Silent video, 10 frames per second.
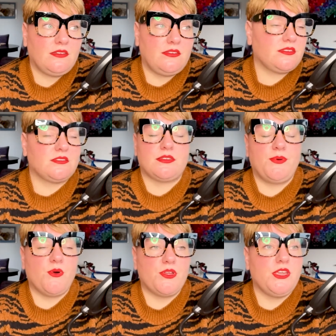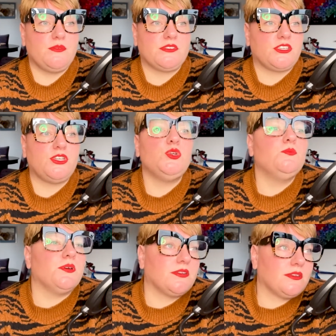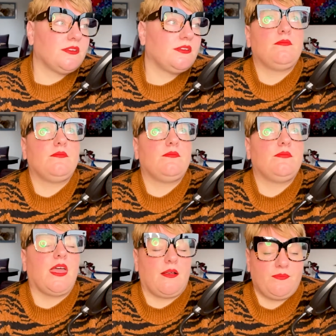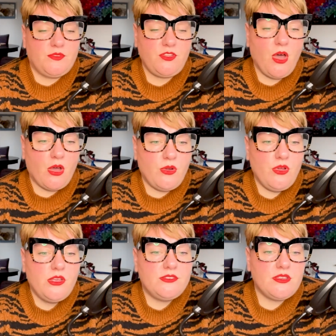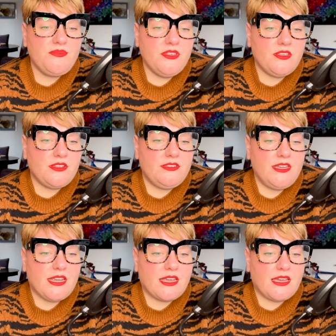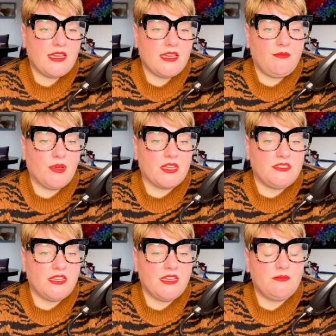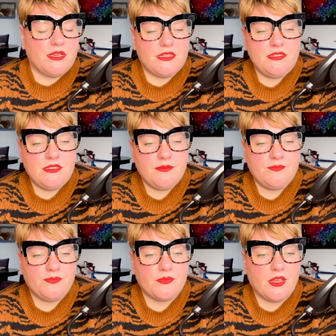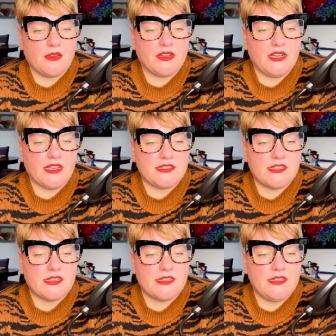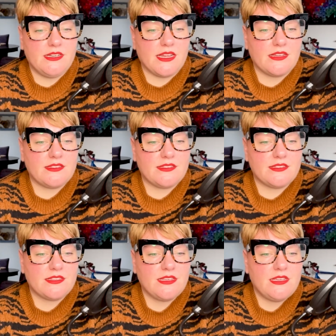doesn't support you as a human. Yeah. So something that Nic McDermid, I'm going to link to Nic's